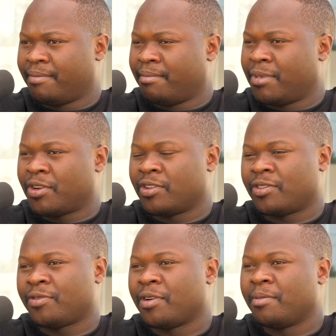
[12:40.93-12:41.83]
because
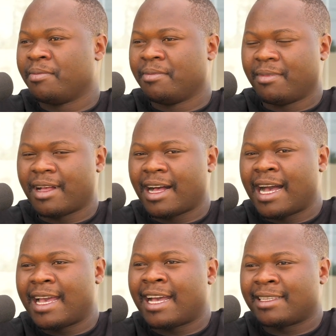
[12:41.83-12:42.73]
from
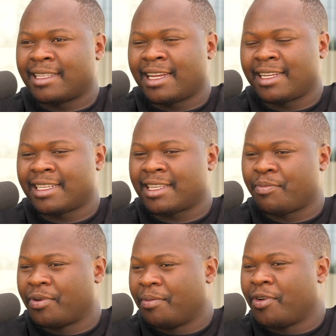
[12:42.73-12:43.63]
I started as a
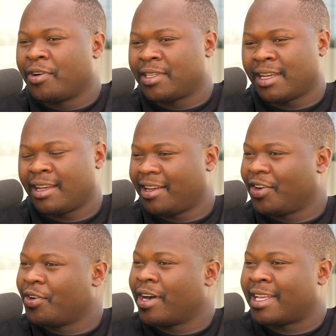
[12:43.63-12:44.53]
promoter
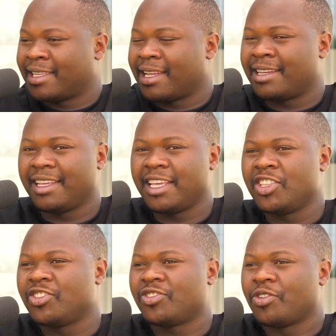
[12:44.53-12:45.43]
or as an
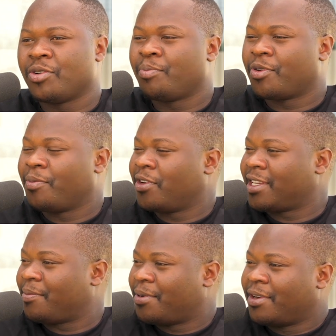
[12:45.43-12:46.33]
in-store
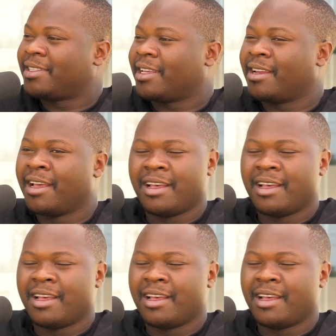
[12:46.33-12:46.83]
promoter person,